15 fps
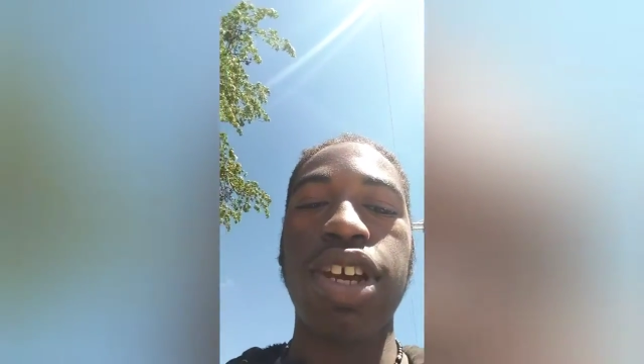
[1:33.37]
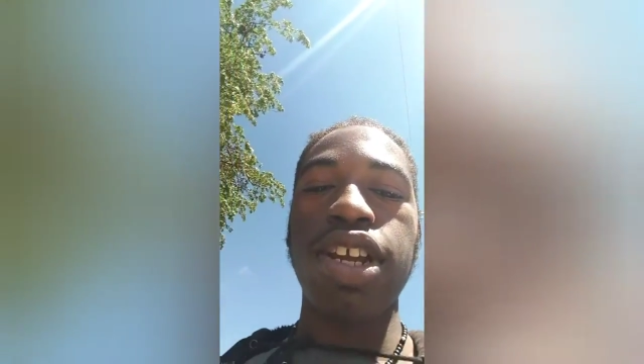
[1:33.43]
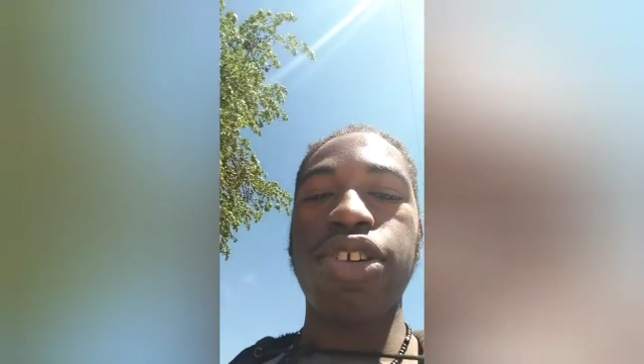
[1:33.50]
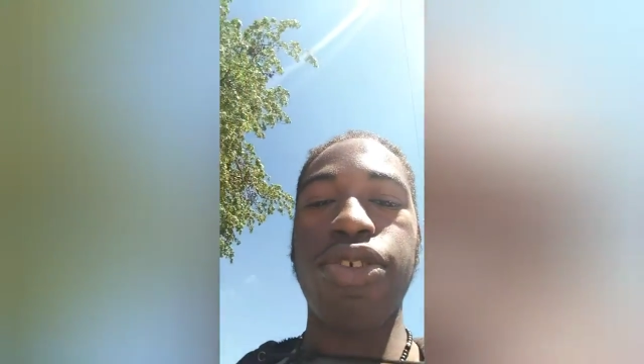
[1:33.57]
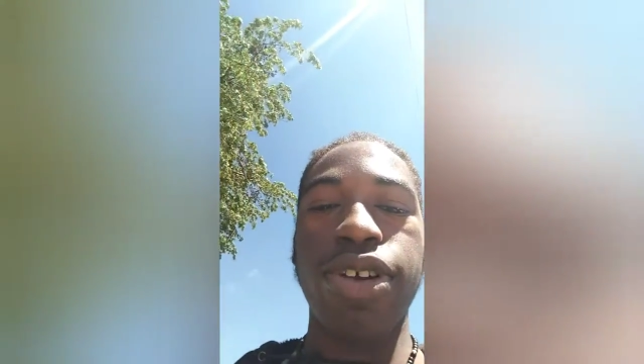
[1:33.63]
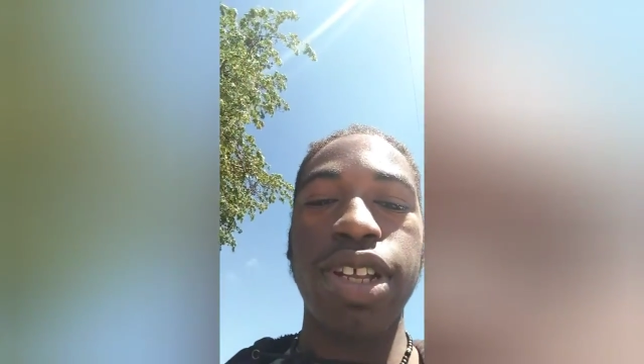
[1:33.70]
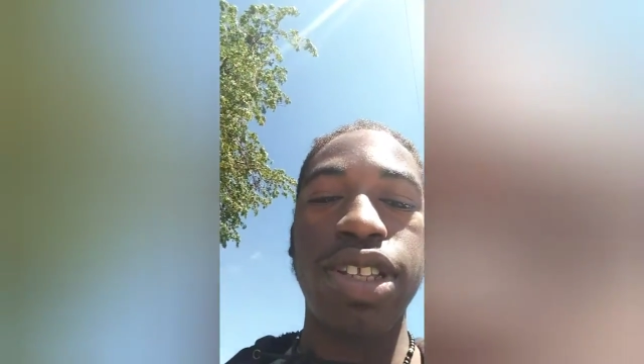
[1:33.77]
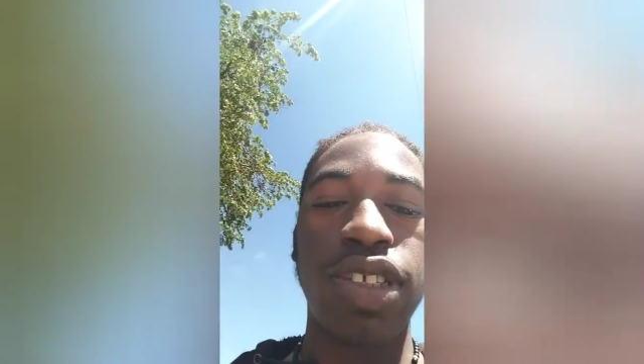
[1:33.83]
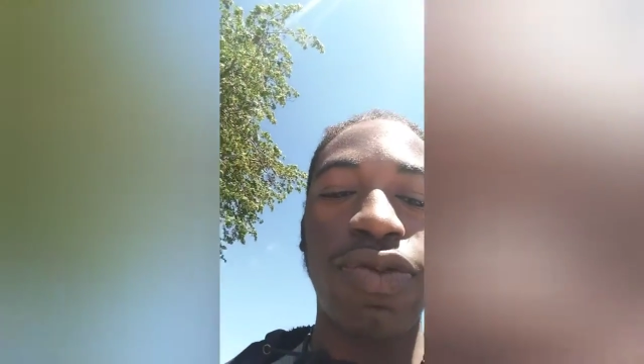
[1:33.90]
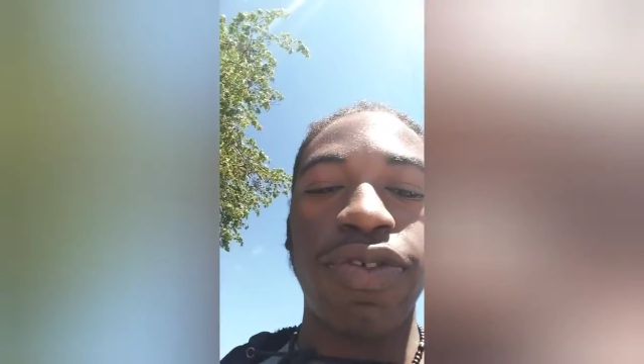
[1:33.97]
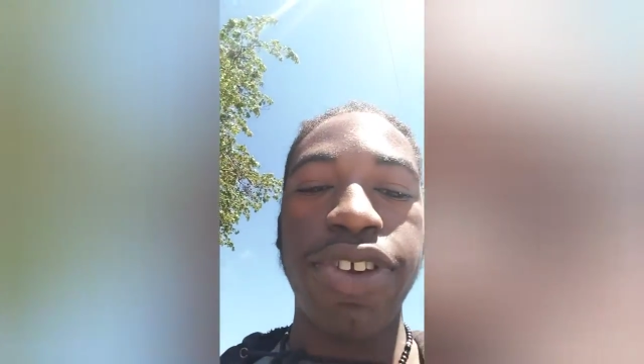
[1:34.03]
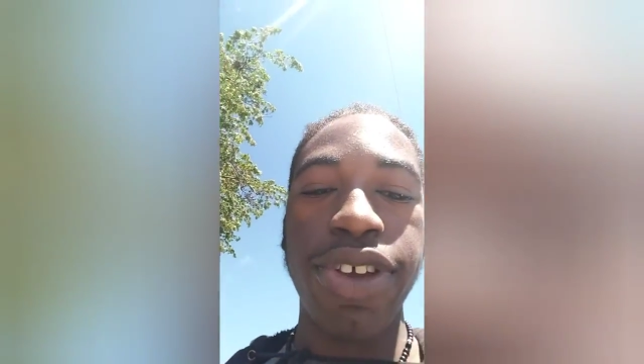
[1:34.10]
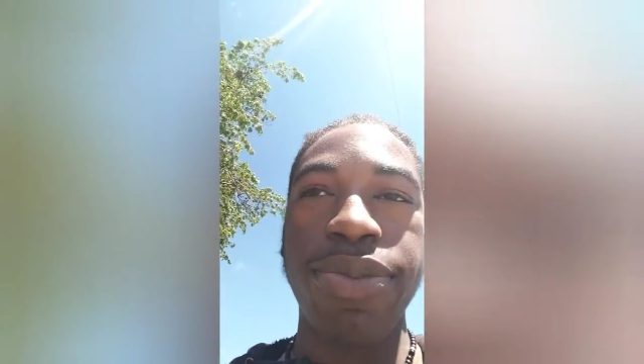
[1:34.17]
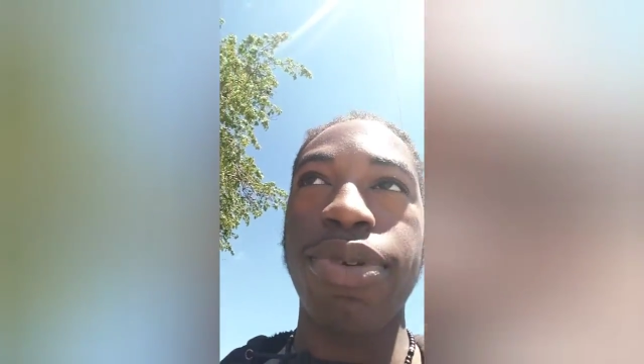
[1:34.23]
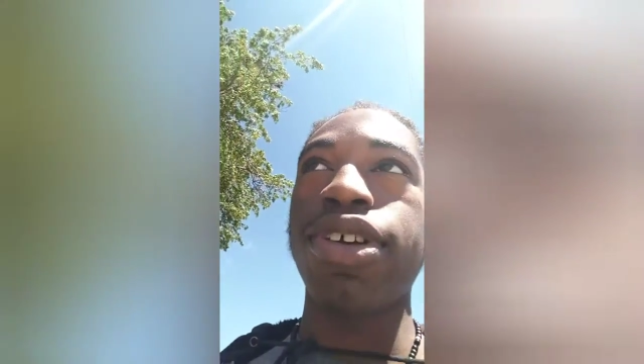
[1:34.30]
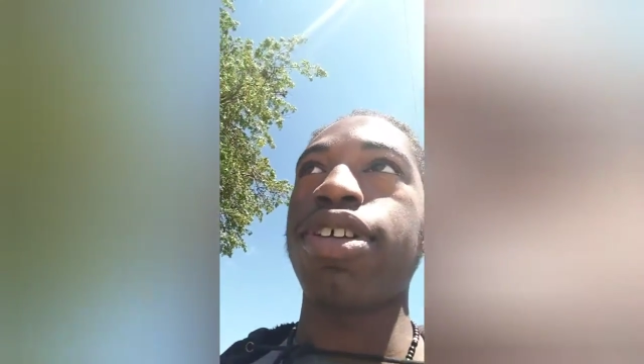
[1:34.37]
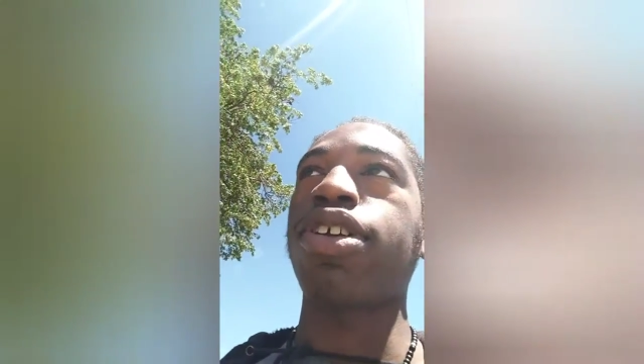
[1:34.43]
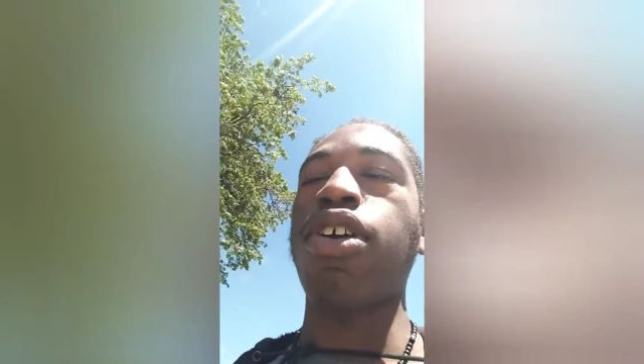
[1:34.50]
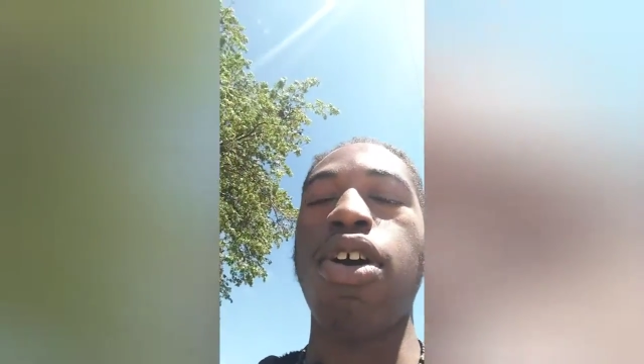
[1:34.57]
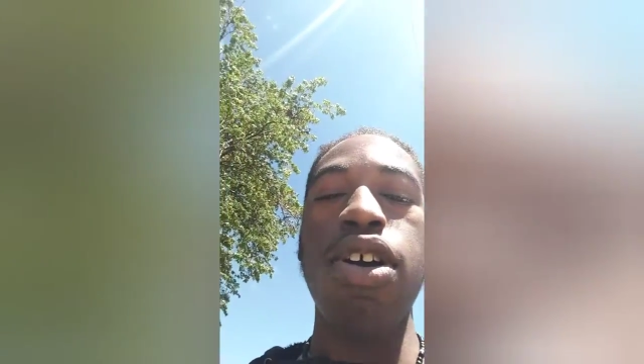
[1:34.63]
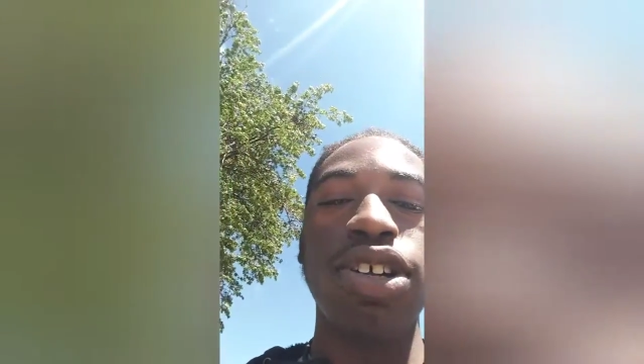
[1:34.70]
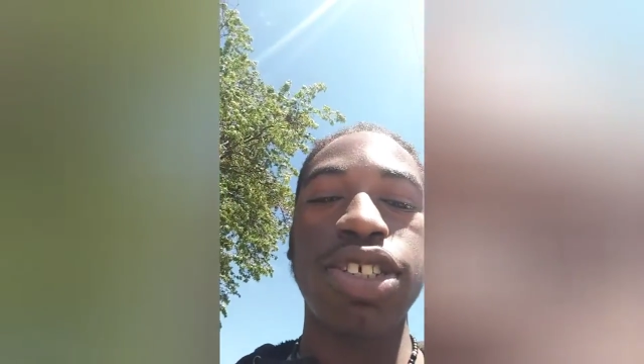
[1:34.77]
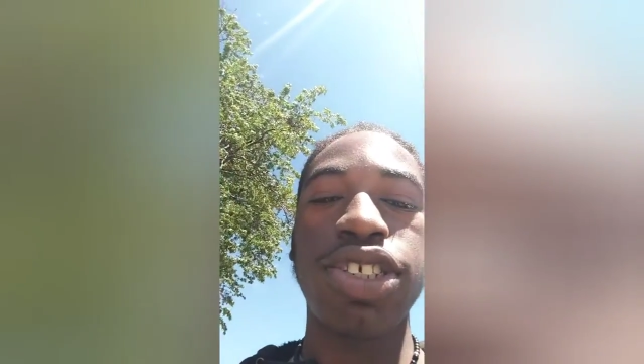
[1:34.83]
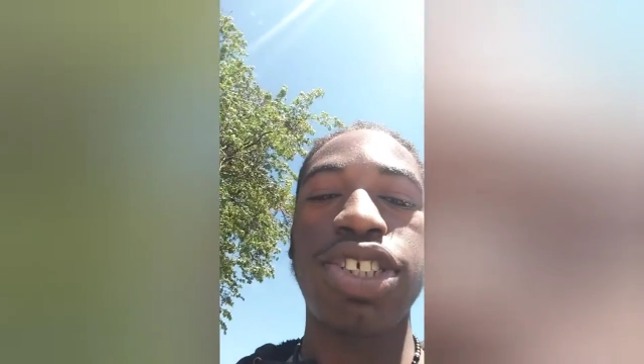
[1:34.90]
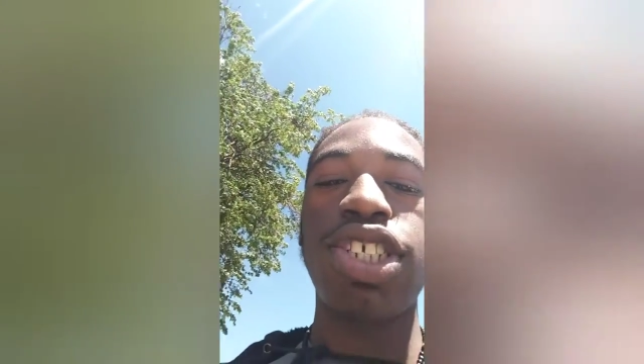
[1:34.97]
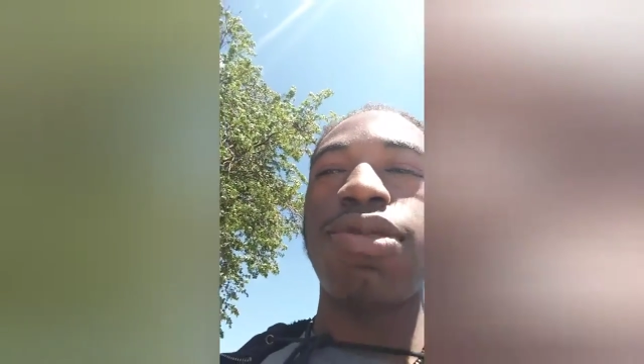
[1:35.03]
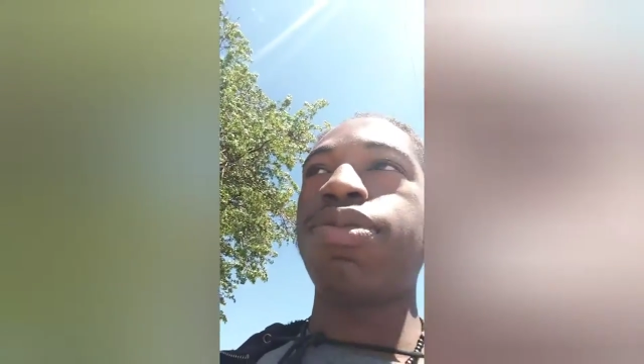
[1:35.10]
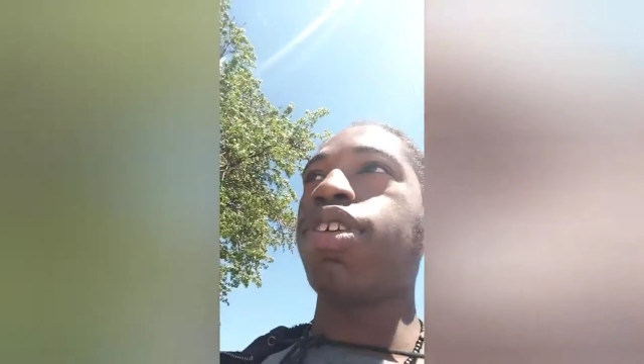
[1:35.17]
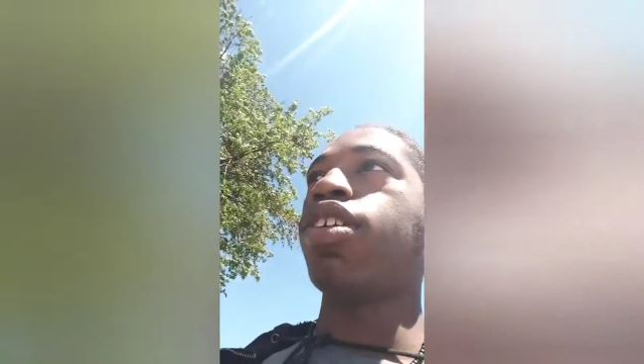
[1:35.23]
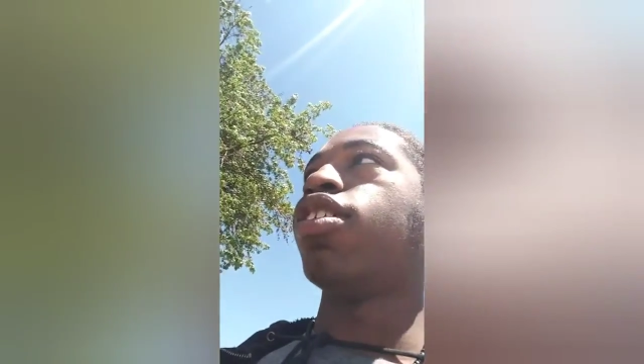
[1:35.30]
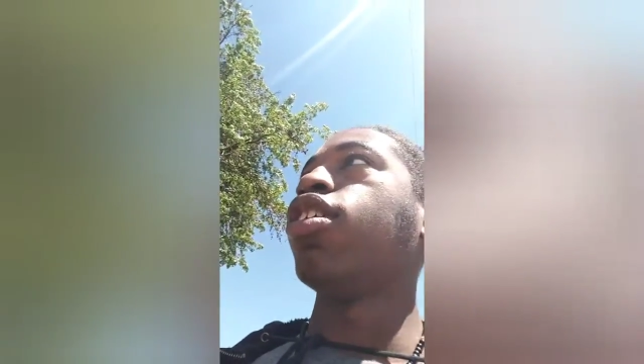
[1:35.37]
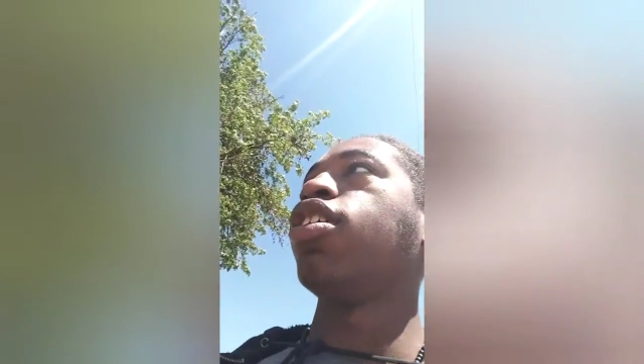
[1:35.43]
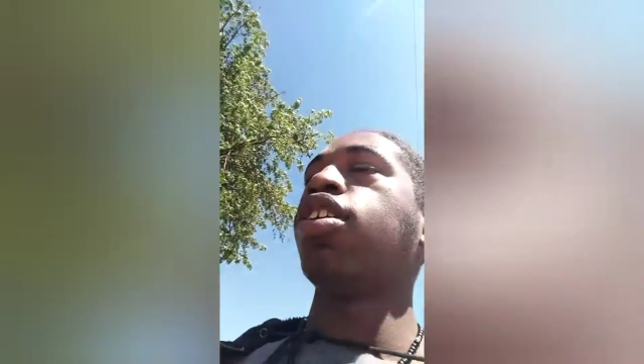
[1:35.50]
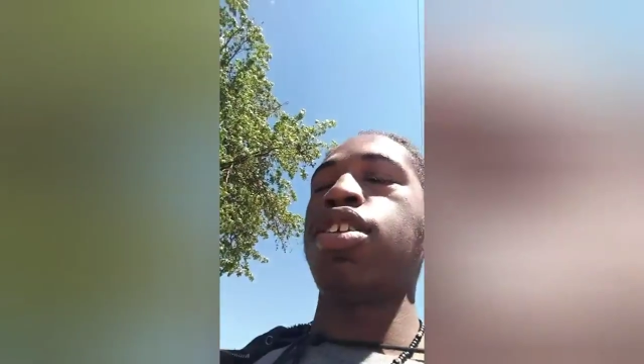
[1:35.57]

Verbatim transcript: try to create this video, but cars and shit be